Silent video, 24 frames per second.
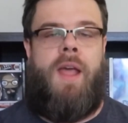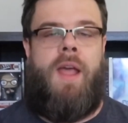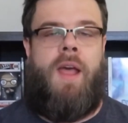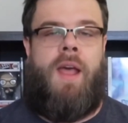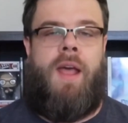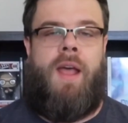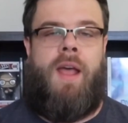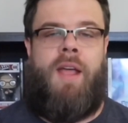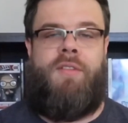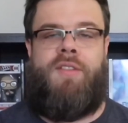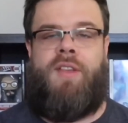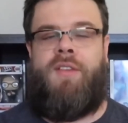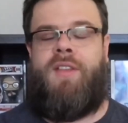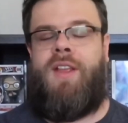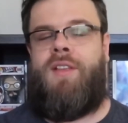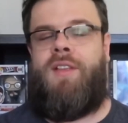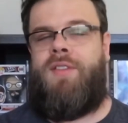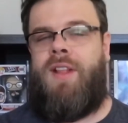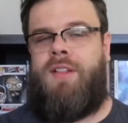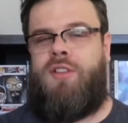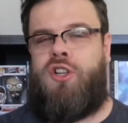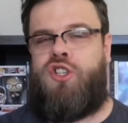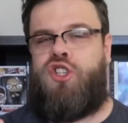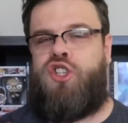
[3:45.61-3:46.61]
As I said,
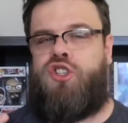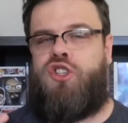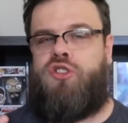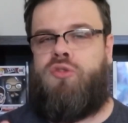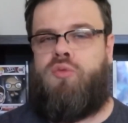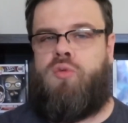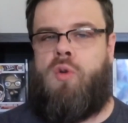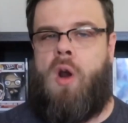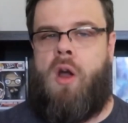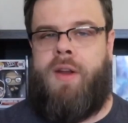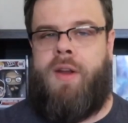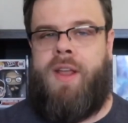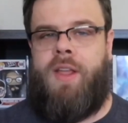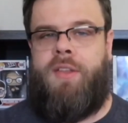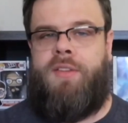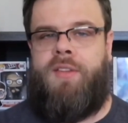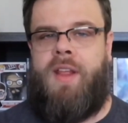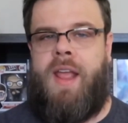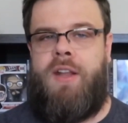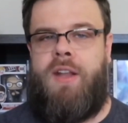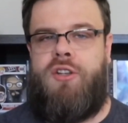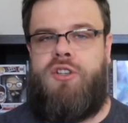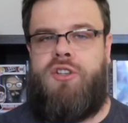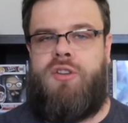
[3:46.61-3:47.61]
it's not the
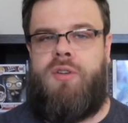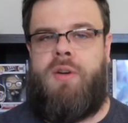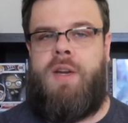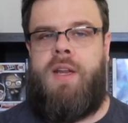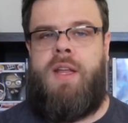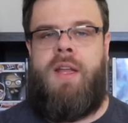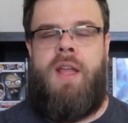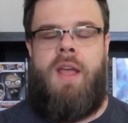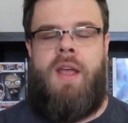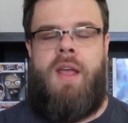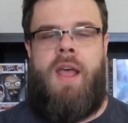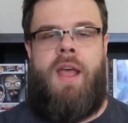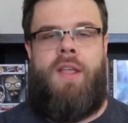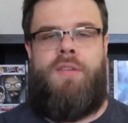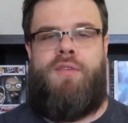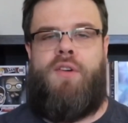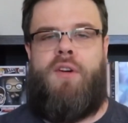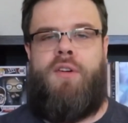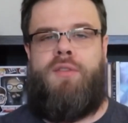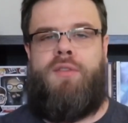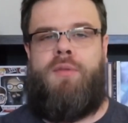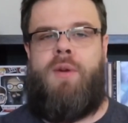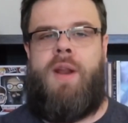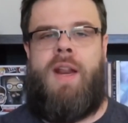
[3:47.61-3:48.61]
strongest entry as
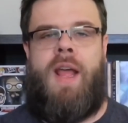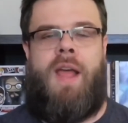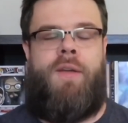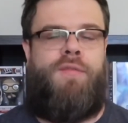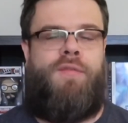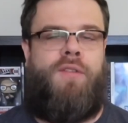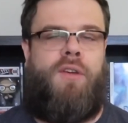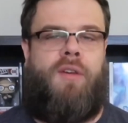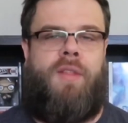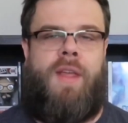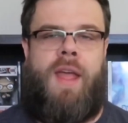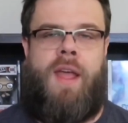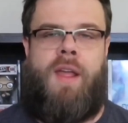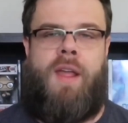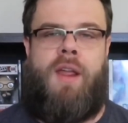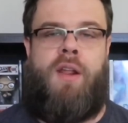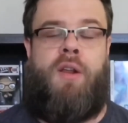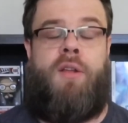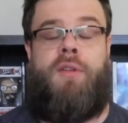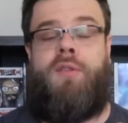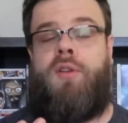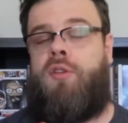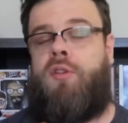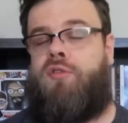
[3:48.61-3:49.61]
far as 3D. I feel that,
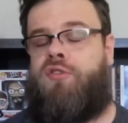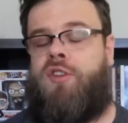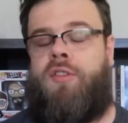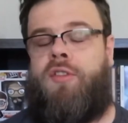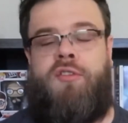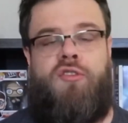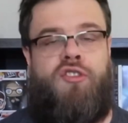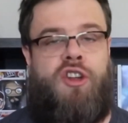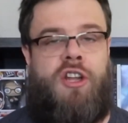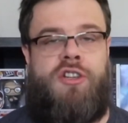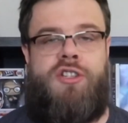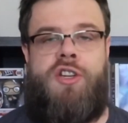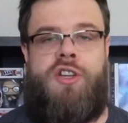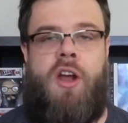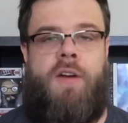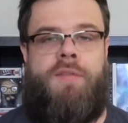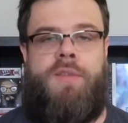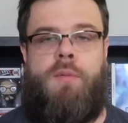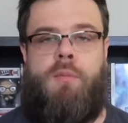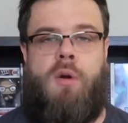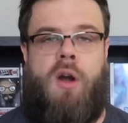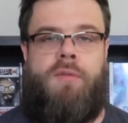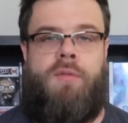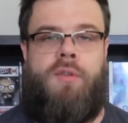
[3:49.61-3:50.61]
you know, just judging off
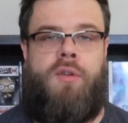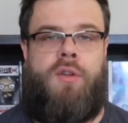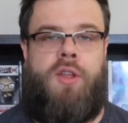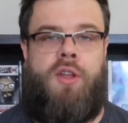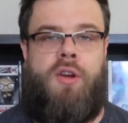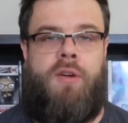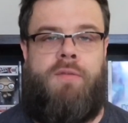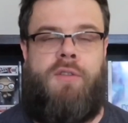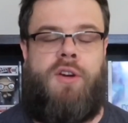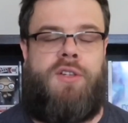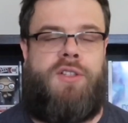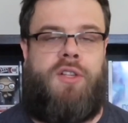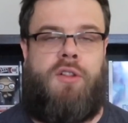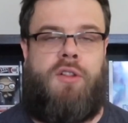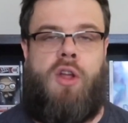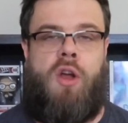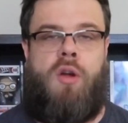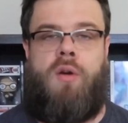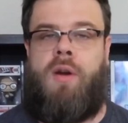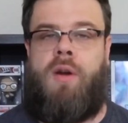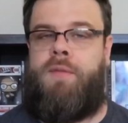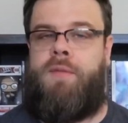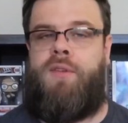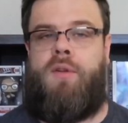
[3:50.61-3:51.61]
the Marvel Universe
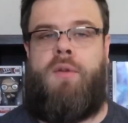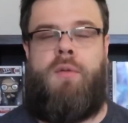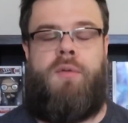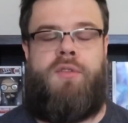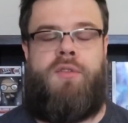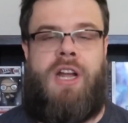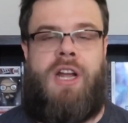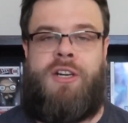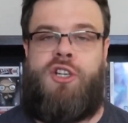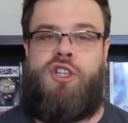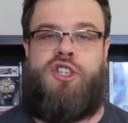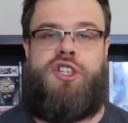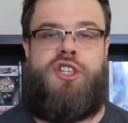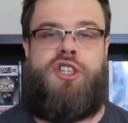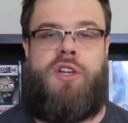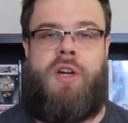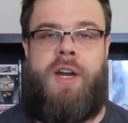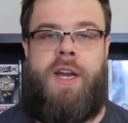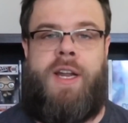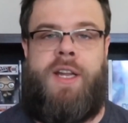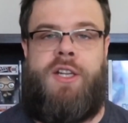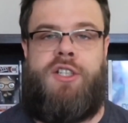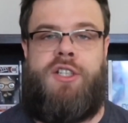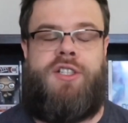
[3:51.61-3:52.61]
alone, I feel Doctor
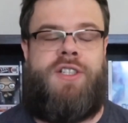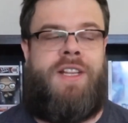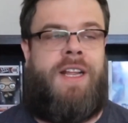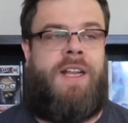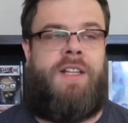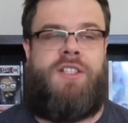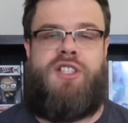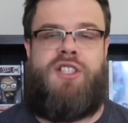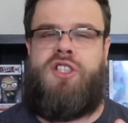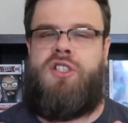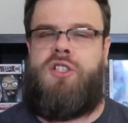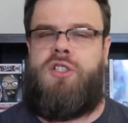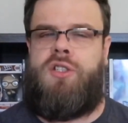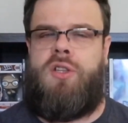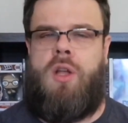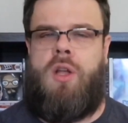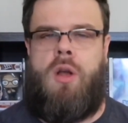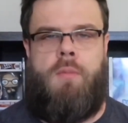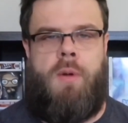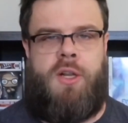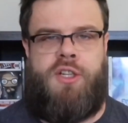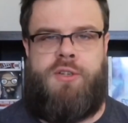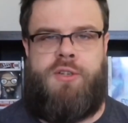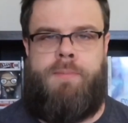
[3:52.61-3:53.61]
Strange did it
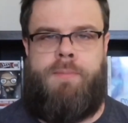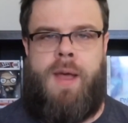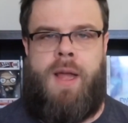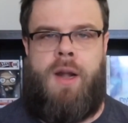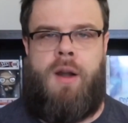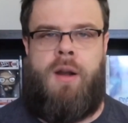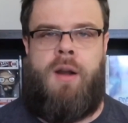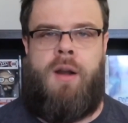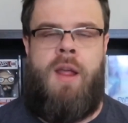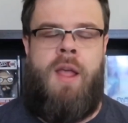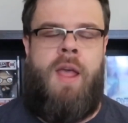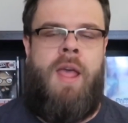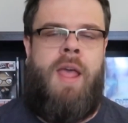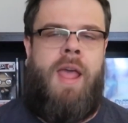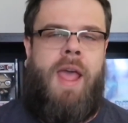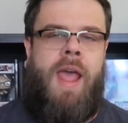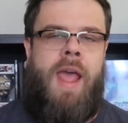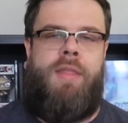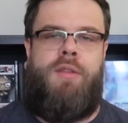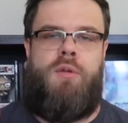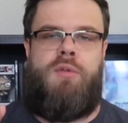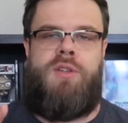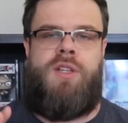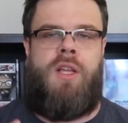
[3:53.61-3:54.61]
so much better,
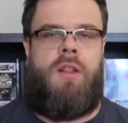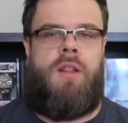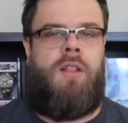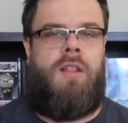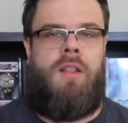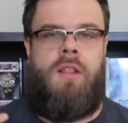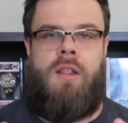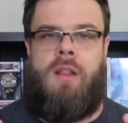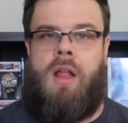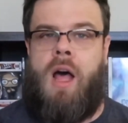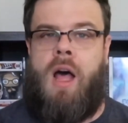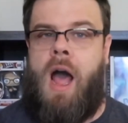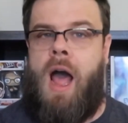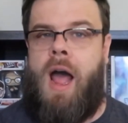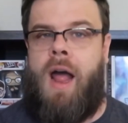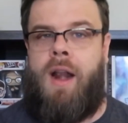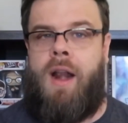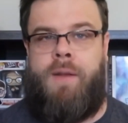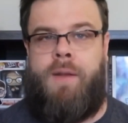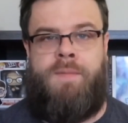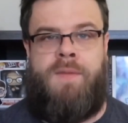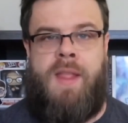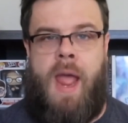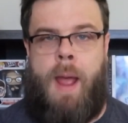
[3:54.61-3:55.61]
and there was a
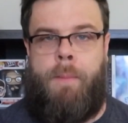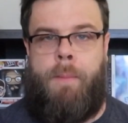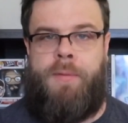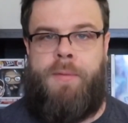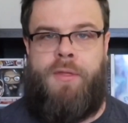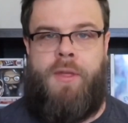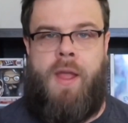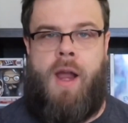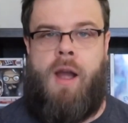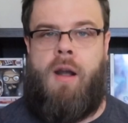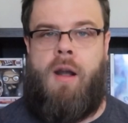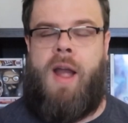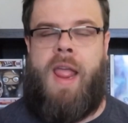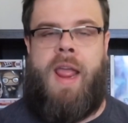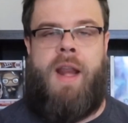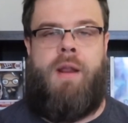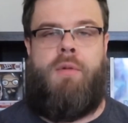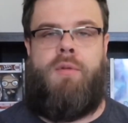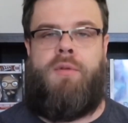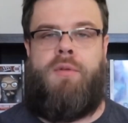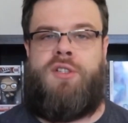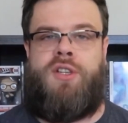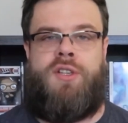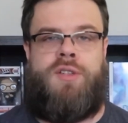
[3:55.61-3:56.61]
lot of depth there, and it
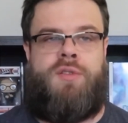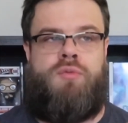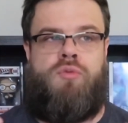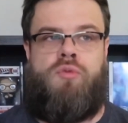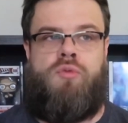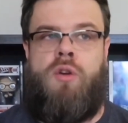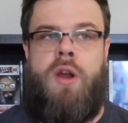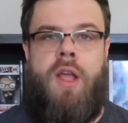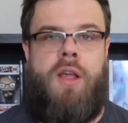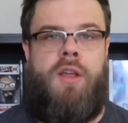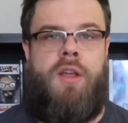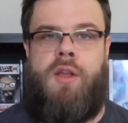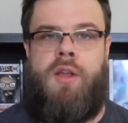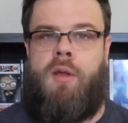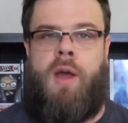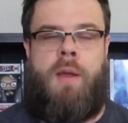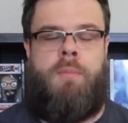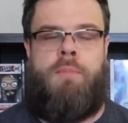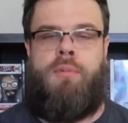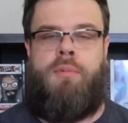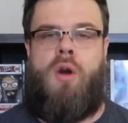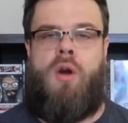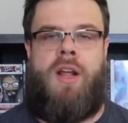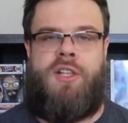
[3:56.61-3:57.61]
was just really,
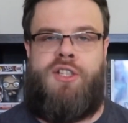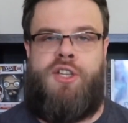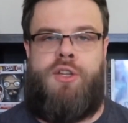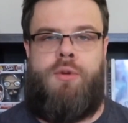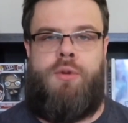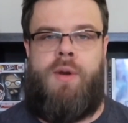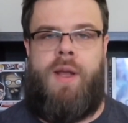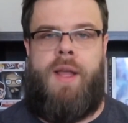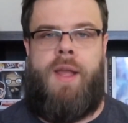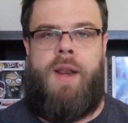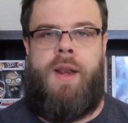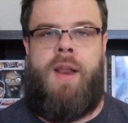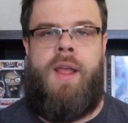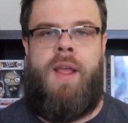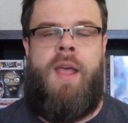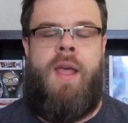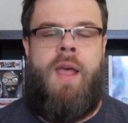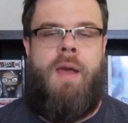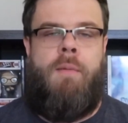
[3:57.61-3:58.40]
like, brought you in.